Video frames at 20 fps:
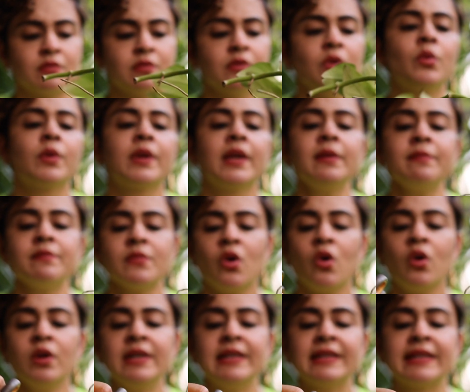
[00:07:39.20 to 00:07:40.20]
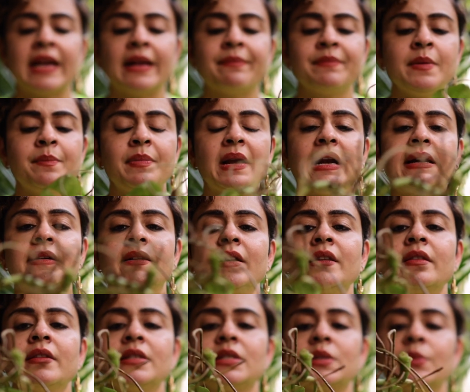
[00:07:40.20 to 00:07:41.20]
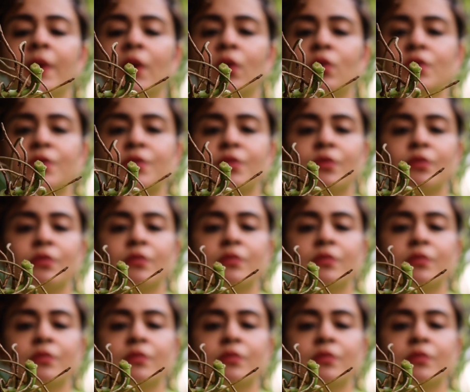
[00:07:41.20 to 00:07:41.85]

Okay, or it can be planted this way also.